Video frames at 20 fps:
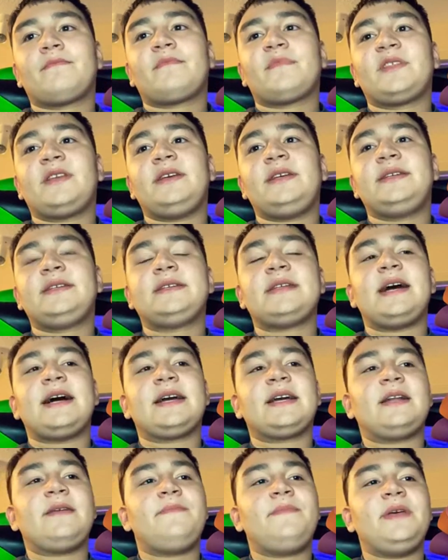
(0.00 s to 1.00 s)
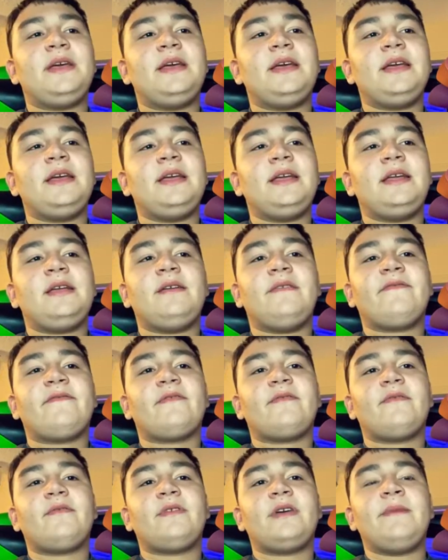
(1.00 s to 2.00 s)
he's not gonna be
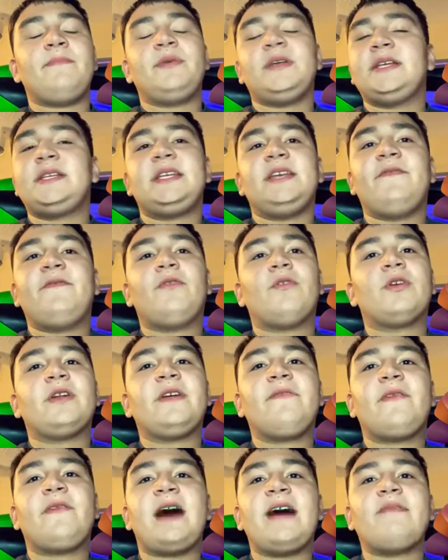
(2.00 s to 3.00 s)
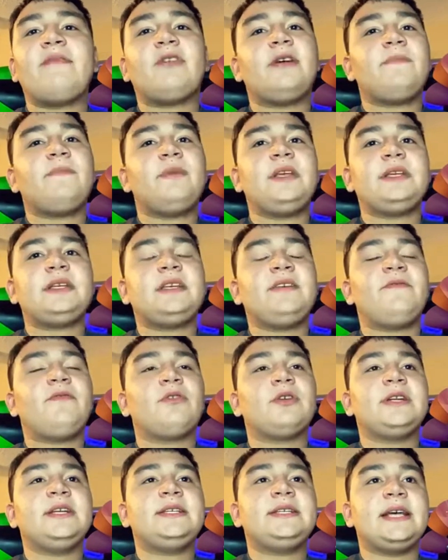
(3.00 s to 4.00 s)
NPC
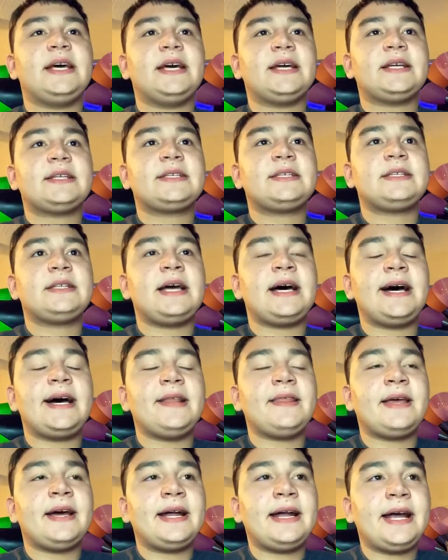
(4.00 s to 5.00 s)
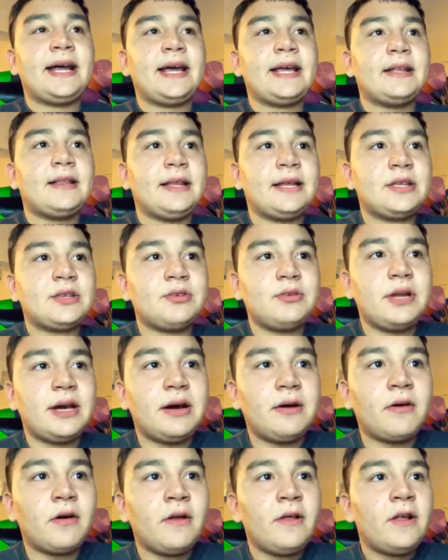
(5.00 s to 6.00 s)
45 or NPC 46. That
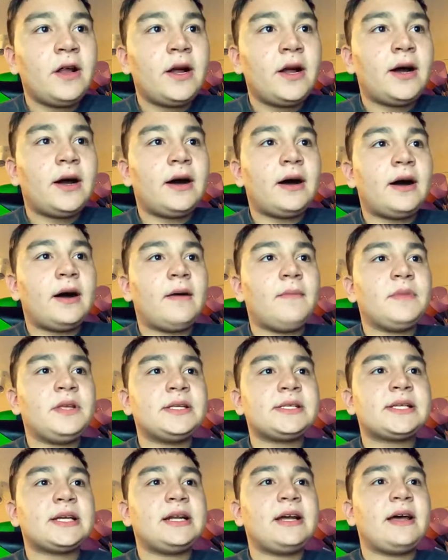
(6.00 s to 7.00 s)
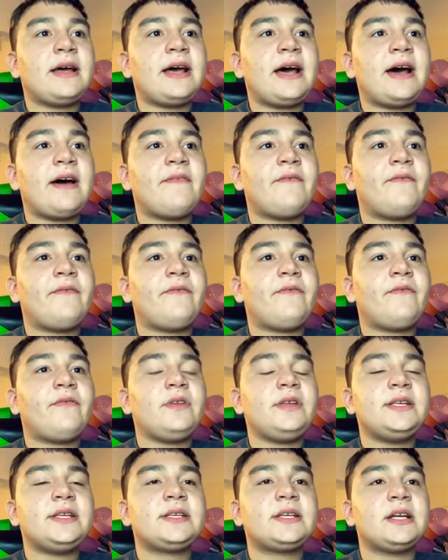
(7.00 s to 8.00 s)
I can let you know. He's
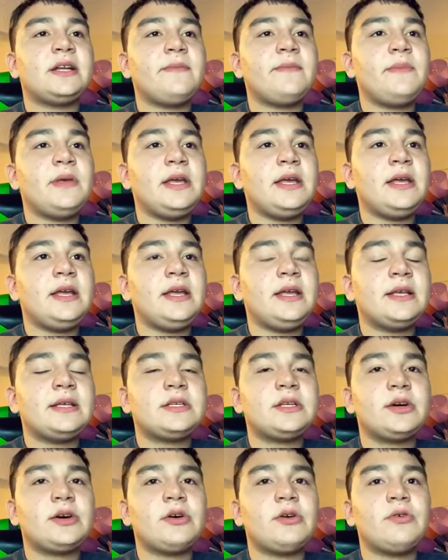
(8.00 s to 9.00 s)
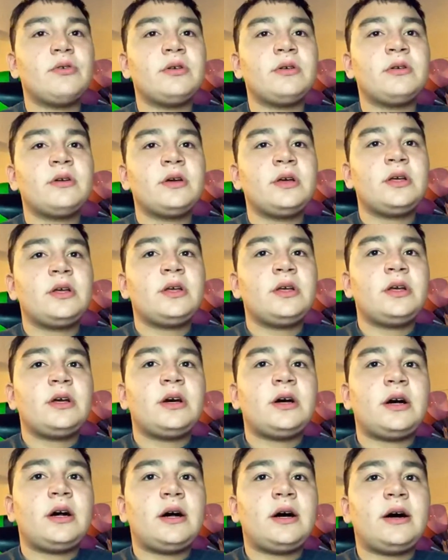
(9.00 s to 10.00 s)
gonna be his own
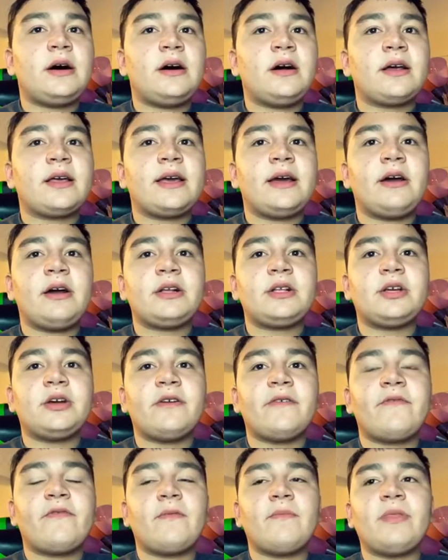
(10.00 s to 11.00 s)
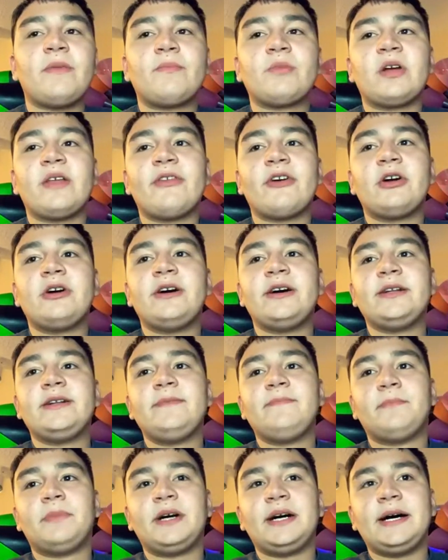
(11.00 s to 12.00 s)
character from the
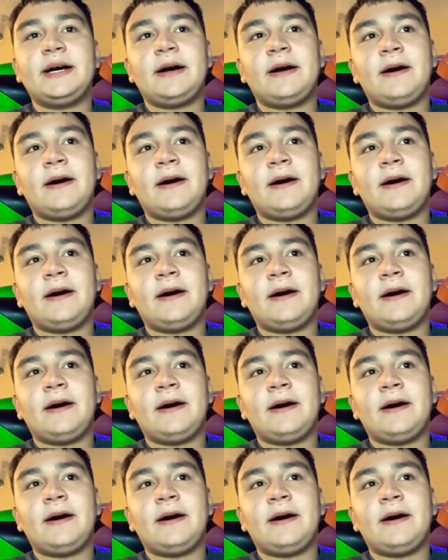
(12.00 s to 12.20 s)
Brotherhood, but